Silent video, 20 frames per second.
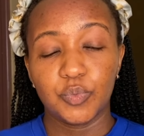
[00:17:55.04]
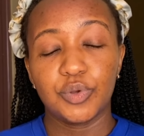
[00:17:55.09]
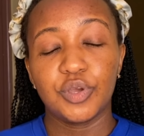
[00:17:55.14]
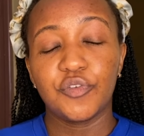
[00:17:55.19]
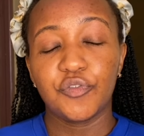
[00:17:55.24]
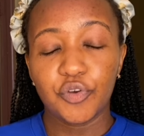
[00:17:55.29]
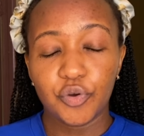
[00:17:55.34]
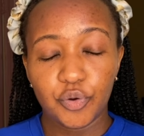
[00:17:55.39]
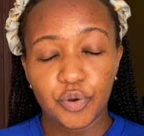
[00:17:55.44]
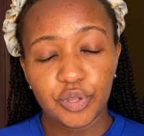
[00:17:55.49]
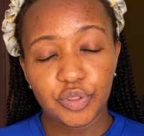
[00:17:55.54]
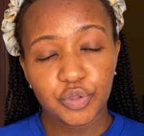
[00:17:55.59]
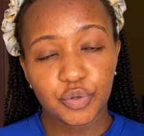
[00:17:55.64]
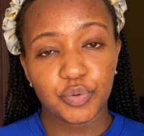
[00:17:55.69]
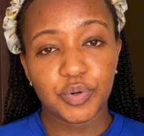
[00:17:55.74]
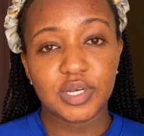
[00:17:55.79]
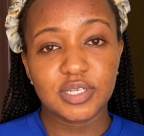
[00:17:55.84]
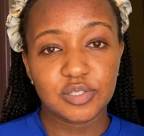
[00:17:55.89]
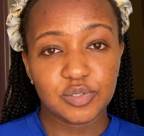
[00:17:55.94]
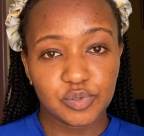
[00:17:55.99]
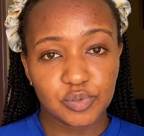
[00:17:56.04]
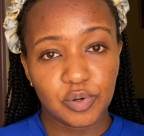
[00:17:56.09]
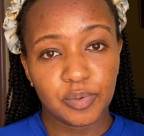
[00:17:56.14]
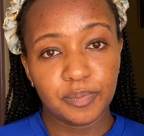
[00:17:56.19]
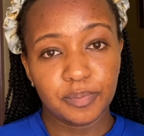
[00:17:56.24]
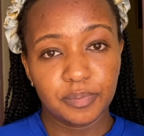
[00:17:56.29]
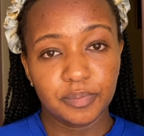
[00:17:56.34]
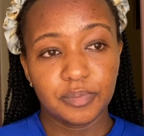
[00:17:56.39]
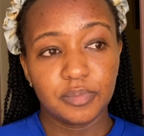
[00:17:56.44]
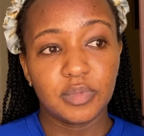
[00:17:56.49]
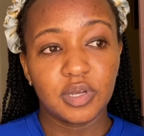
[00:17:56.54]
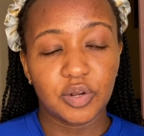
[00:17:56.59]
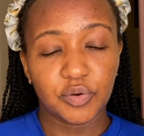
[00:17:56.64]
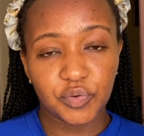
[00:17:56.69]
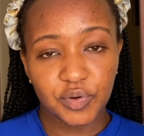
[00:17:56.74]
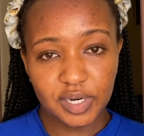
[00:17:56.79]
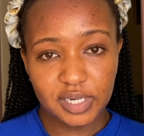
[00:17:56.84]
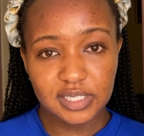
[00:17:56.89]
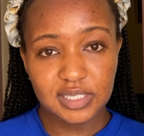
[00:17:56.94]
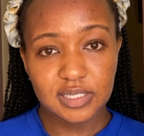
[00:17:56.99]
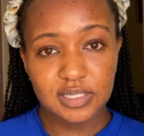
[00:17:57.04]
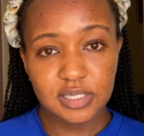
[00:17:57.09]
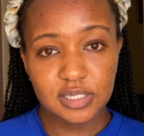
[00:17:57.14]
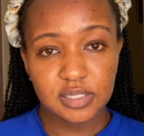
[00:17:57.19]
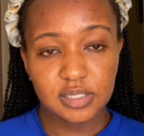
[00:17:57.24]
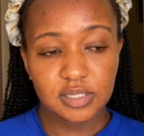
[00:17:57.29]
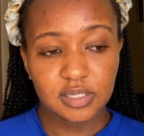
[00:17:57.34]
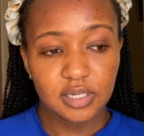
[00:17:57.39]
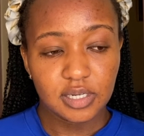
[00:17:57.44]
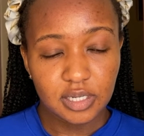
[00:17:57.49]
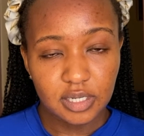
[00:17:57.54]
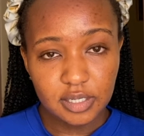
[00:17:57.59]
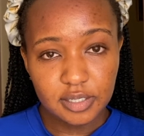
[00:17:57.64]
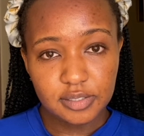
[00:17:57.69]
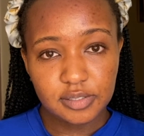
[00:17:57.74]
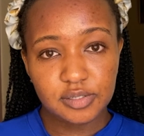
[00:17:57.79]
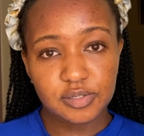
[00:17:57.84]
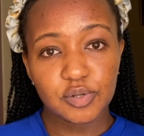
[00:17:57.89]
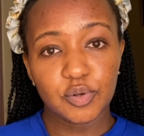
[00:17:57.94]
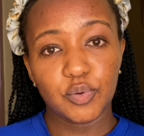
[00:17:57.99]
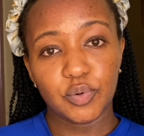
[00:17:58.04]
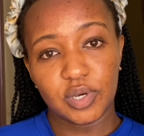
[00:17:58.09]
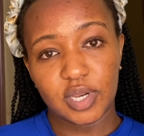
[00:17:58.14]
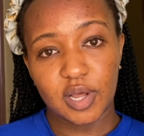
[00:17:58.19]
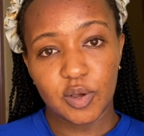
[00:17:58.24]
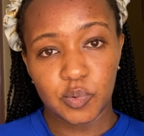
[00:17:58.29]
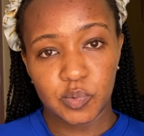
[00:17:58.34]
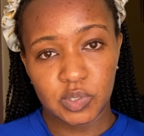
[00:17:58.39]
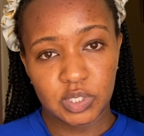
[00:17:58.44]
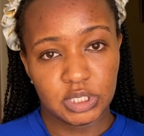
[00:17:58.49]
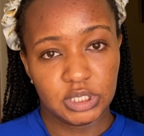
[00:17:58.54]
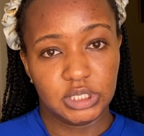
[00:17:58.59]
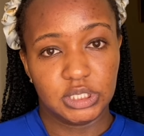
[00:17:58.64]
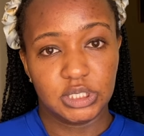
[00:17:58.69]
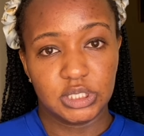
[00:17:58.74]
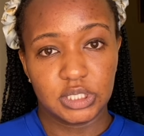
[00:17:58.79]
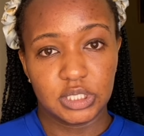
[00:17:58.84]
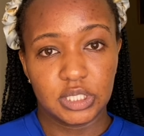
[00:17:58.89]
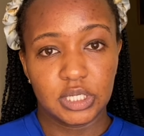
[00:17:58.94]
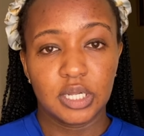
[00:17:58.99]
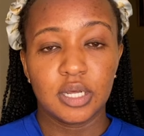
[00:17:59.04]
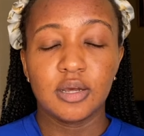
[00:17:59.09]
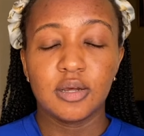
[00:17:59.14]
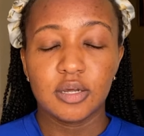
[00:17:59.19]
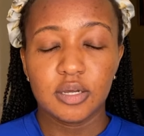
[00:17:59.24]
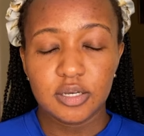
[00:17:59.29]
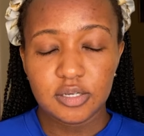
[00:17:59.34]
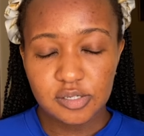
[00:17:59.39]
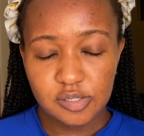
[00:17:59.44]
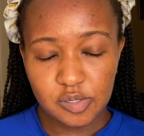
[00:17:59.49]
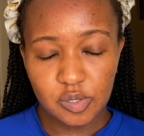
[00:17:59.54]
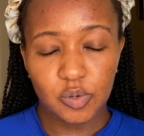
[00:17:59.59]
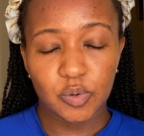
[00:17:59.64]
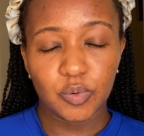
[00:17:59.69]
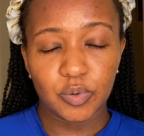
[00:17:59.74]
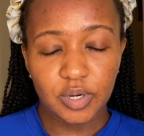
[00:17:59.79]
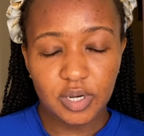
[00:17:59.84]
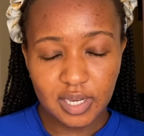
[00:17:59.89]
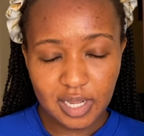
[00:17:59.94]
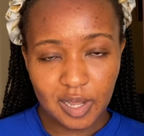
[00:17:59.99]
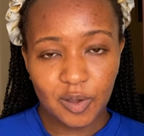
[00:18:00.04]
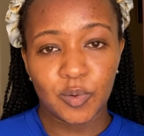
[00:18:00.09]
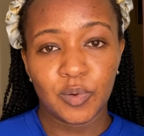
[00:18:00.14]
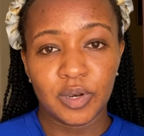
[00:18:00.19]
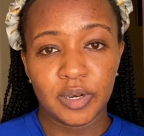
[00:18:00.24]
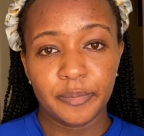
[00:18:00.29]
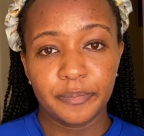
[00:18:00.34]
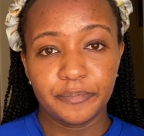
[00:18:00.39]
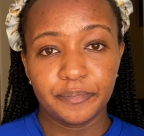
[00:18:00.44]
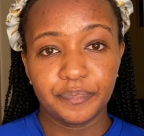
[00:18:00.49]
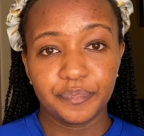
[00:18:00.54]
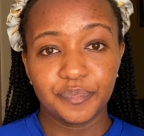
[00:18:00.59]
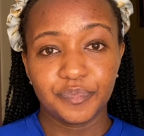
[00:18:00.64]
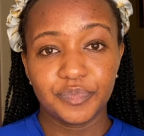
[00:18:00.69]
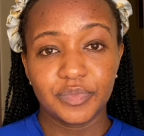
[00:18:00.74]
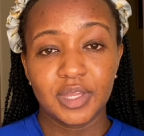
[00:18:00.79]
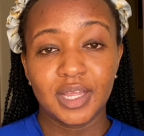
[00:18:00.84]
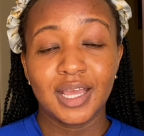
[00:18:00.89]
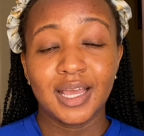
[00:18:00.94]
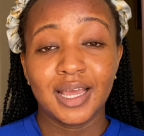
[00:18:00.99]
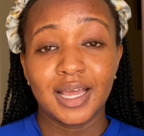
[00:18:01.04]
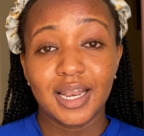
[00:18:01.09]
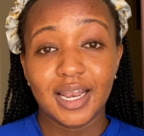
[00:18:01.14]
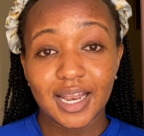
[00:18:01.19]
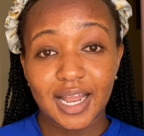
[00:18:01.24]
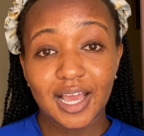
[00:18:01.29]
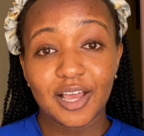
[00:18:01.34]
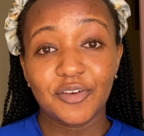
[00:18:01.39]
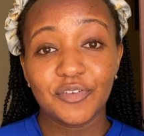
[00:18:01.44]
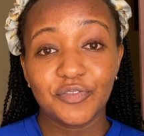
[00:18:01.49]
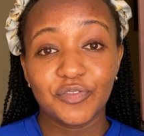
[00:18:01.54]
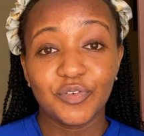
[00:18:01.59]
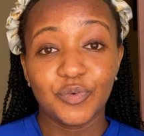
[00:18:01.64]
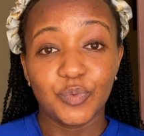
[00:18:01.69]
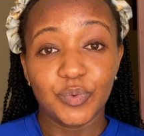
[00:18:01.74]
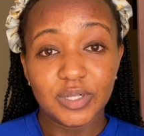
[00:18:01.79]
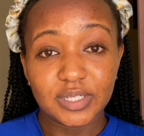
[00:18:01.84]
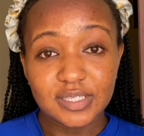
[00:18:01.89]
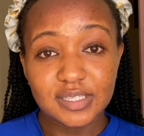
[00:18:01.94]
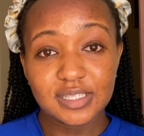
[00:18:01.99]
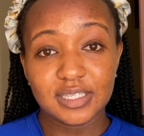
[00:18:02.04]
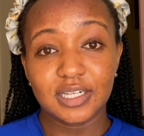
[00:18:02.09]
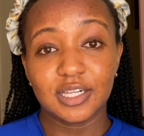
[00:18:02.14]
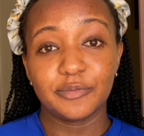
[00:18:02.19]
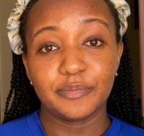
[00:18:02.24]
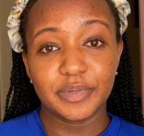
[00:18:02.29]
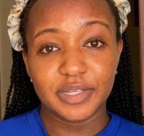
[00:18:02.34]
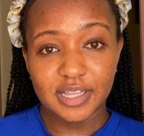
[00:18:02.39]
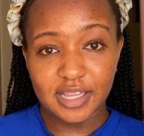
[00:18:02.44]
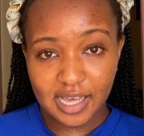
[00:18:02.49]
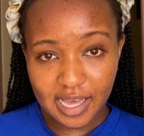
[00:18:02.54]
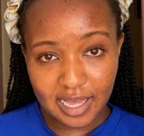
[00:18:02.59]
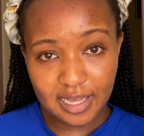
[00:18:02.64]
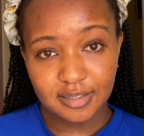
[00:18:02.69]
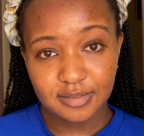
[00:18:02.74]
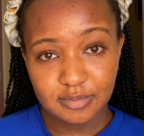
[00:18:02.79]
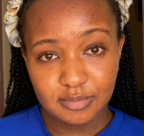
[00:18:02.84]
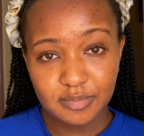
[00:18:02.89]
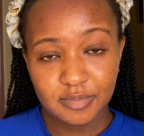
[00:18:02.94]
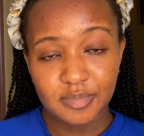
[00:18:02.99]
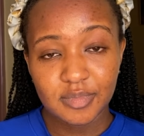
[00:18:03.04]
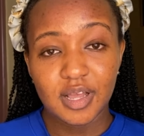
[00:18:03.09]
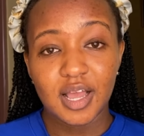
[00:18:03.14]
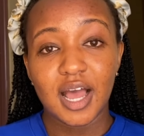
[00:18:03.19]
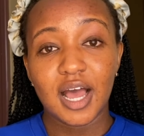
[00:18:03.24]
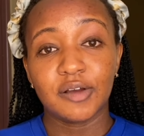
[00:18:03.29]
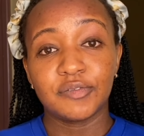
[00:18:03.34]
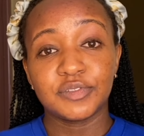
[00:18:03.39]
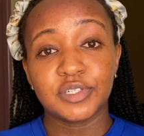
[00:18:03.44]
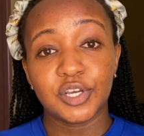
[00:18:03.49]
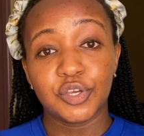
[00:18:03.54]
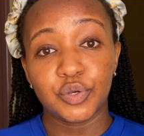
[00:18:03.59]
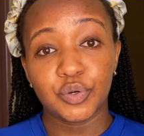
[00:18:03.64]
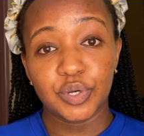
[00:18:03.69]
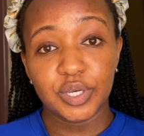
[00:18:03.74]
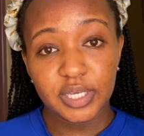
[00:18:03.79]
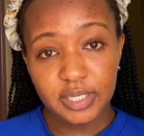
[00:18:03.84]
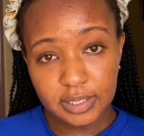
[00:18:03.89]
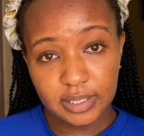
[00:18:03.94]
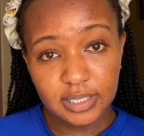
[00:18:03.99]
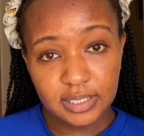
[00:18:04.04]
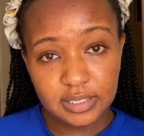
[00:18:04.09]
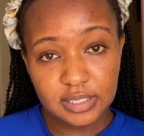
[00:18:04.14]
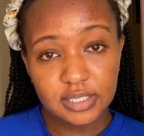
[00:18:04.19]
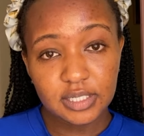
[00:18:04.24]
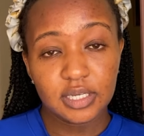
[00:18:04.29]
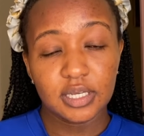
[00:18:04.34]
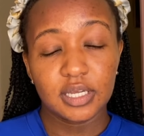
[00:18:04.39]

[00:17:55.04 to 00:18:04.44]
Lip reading: If you're going through a storm, rest. Slow down. Slow down. Life will still be there after you're healed